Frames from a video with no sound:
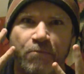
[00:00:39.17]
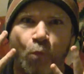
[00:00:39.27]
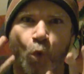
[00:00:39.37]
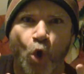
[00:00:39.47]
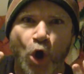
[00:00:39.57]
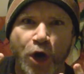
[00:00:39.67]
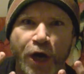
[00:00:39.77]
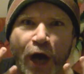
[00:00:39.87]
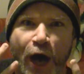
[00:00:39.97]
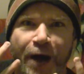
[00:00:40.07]

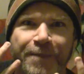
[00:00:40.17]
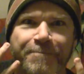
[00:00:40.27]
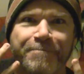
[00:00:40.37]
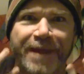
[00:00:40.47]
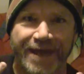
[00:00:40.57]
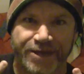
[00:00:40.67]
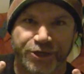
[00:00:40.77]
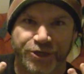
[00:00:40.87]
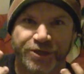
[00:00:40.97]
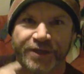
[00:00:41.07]
Wood on the
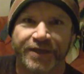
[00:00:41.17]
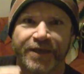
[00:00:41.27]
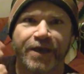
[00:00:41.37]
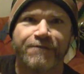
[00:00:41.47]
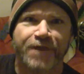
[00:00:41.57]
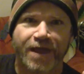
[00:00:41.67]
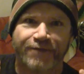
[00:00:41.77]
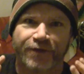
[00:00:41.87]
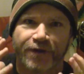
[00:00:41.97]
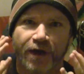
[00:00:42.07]
bench in
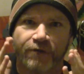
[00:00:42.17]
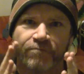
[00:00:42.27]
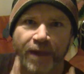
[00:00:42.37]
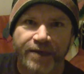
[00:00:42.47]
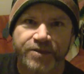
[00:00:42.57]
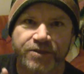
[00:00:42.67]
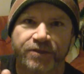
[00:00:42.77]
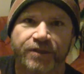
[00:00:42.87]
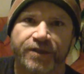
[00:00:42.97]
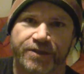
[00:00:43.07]
favor of
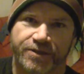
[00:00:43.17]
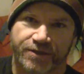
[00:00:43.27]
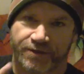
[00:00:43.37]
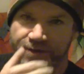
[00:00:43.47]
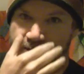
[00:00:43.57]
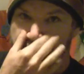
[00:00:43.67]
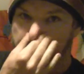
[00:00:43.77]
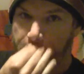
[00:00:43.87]
Meiser as Turris.